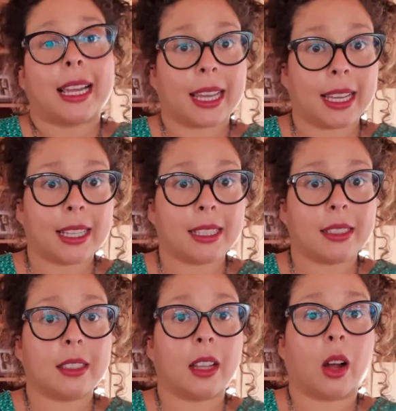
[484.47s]

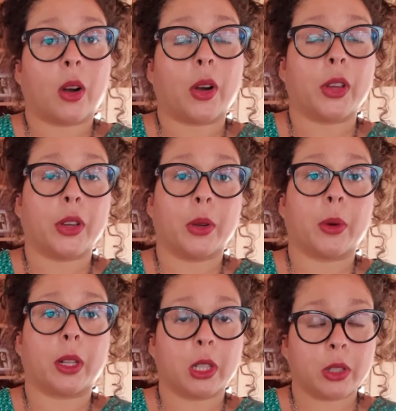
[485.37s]
is, are you
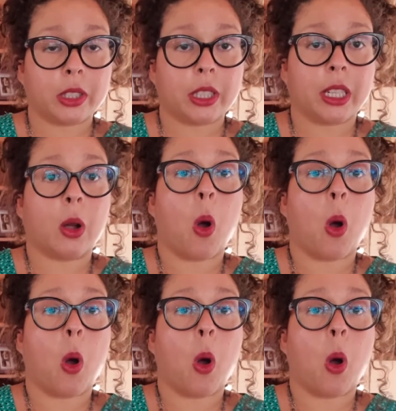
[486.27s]
allergic,